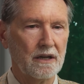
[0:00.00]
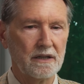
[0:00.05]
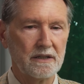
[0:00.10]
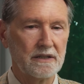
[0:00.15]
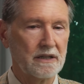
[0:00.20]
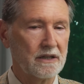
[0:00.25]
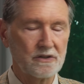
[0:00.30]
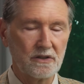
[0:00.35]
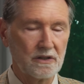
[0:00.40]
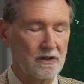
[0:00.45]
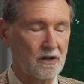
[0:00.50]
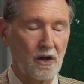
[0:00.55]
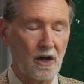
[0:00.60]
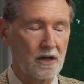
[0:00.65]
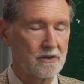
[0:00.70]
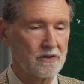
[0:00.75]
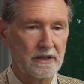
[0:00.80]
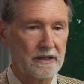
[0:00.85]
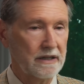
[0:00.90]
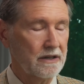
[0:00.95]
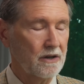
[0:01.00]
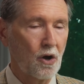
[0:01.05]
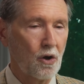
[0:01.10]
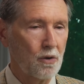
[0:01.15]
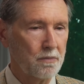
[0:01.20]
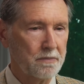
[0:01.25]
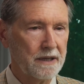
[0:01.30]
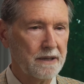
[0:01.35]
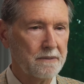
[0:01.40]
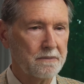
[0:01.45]
It doesn't cause it in
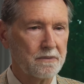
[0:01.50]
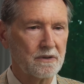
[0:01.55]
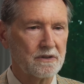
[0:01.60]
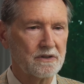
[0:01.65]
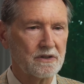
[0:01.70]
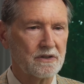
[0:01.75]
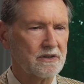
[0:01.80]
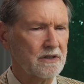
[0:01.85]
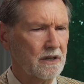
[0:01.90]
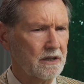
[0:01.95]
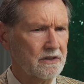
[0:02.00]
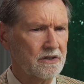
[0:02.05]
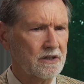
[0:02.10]
all people, it's just